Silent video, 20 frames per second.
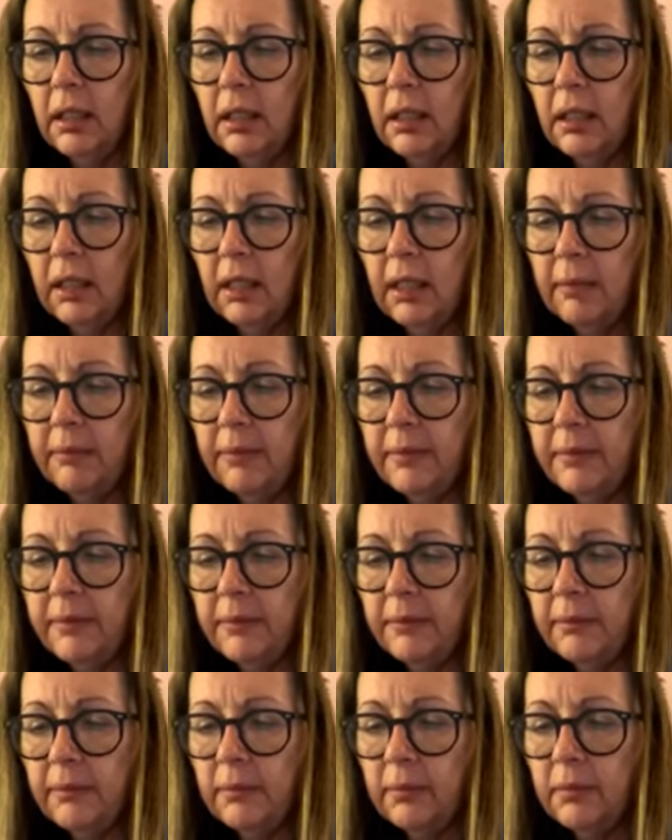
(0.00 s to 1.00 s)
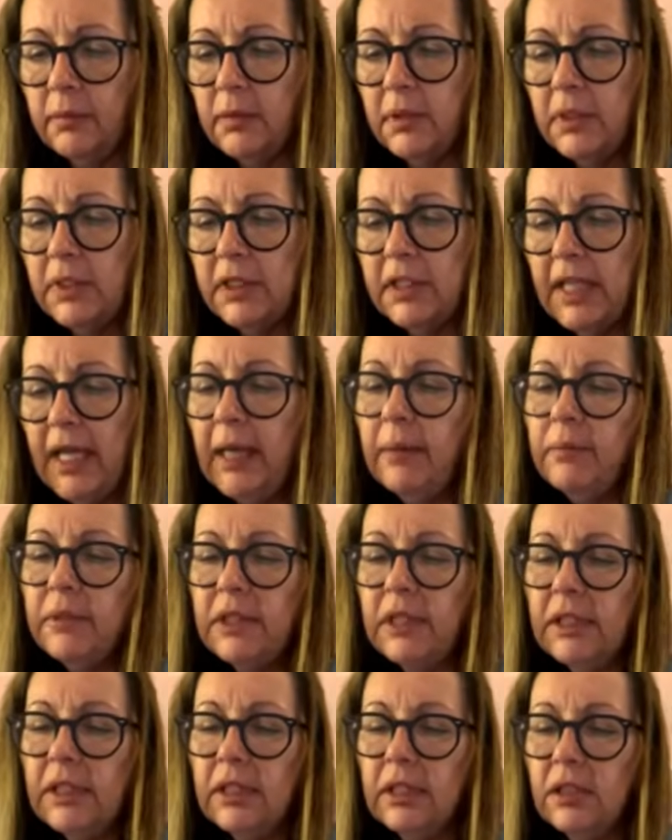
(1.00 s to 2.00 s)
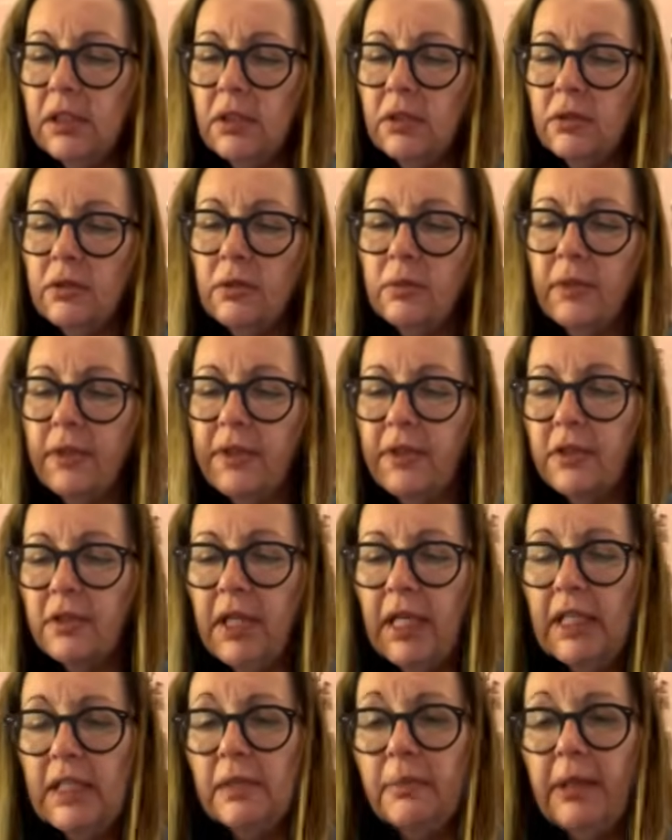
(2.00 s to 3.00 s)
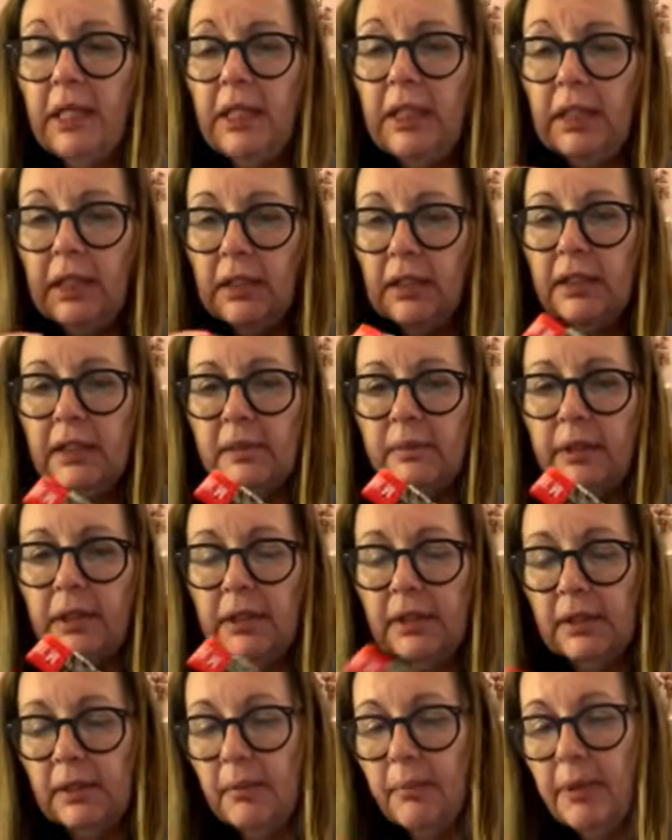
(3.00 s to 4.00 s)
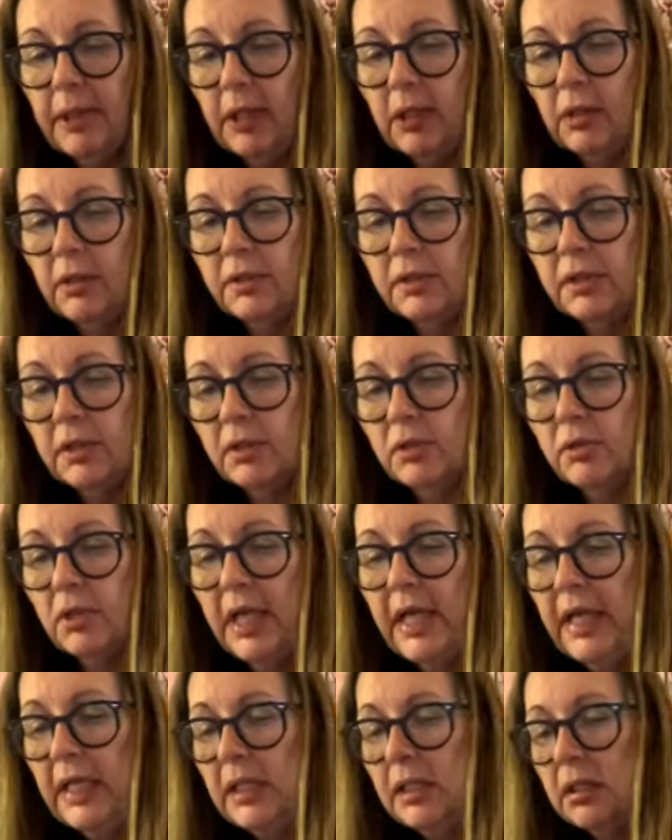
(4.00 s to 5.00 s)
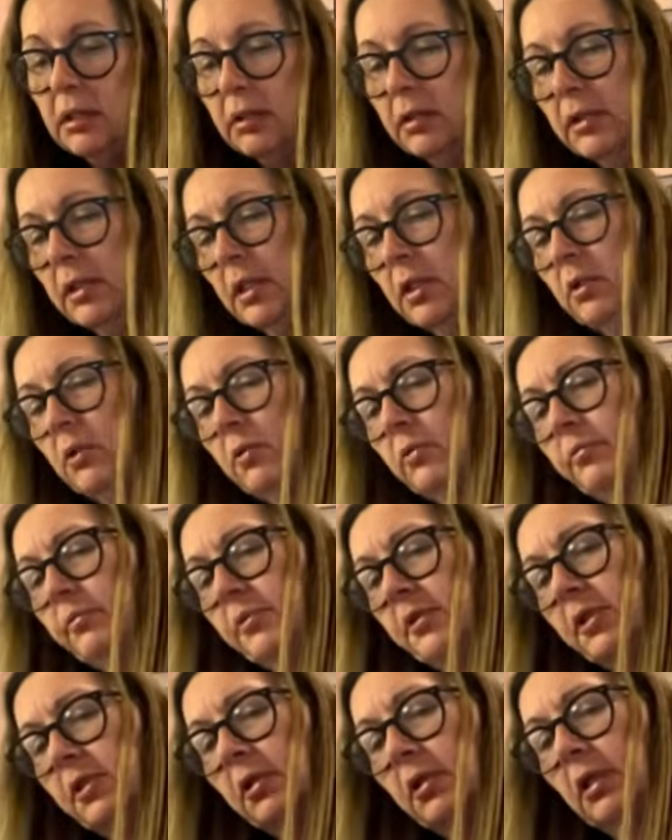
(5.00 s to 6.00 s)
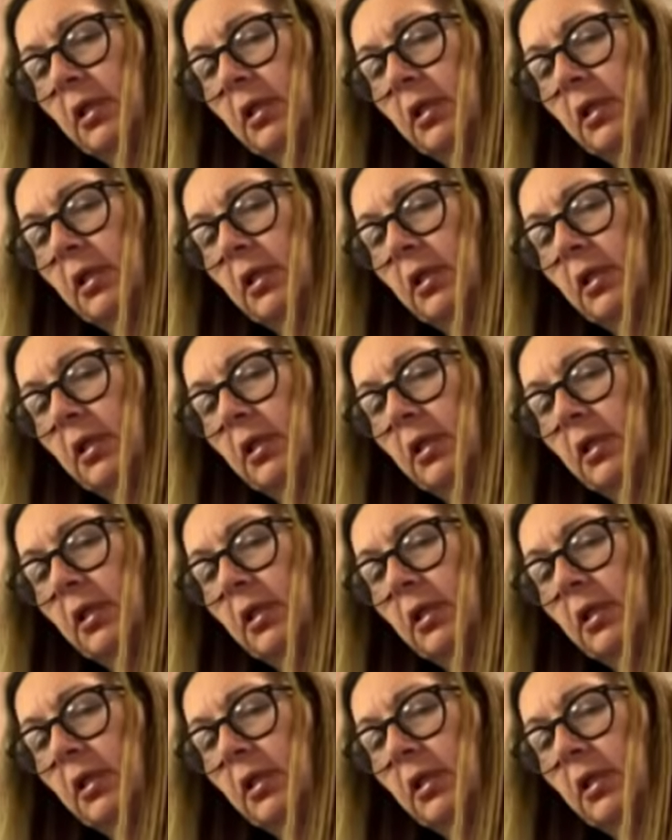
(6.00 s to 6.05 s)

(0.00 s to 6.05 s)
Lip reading: I'm tempted to go with the red Merry Christmas because there's red on the gnomes